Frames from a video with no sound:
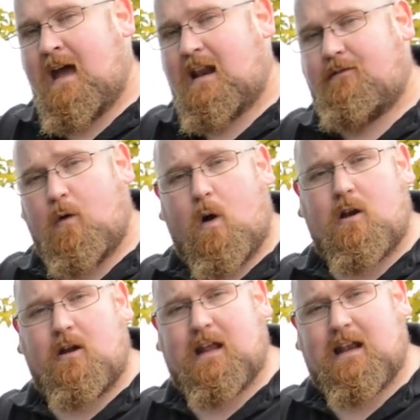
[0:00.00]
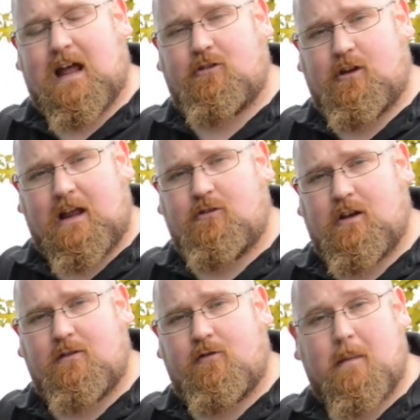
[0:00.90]
And if you are looking at
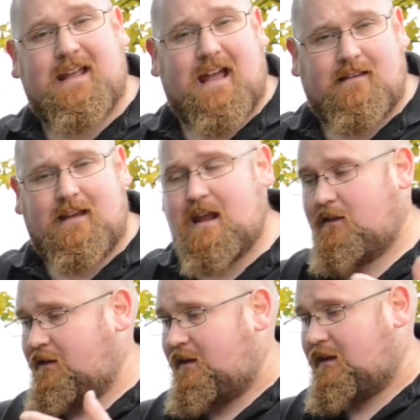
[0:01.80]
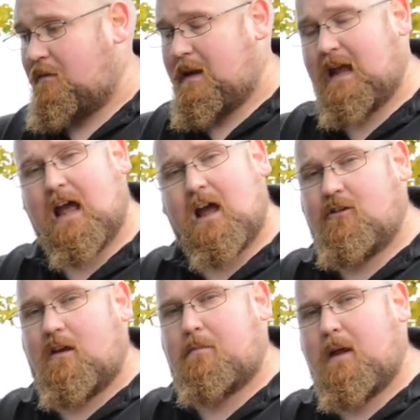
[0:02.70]
changing from a Yeti to the Kamiq,
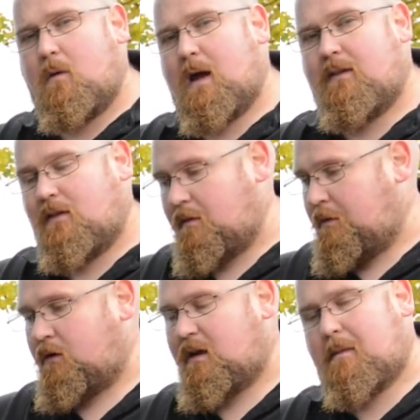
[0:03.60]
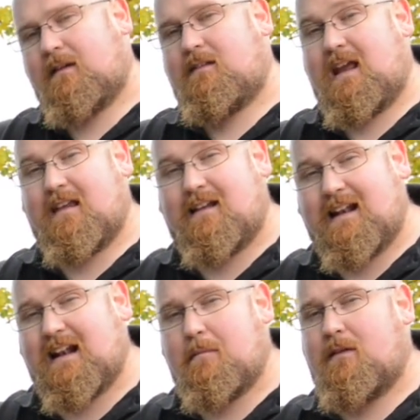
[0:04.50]
just be aware that the boot capacity is a
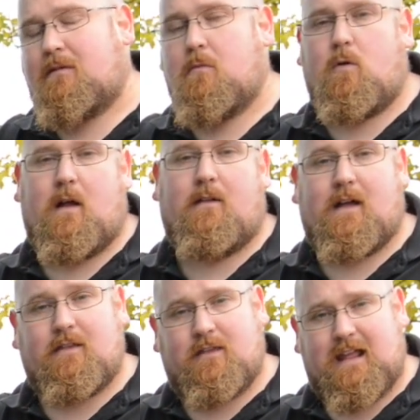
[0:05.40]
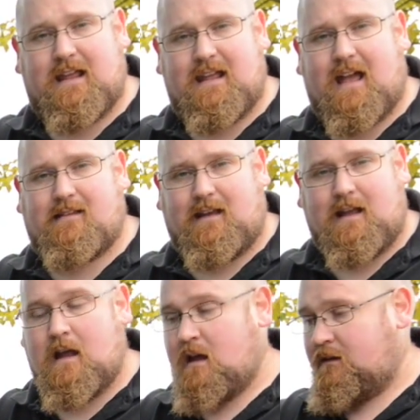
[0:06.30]
little bit smaller than the Yeti.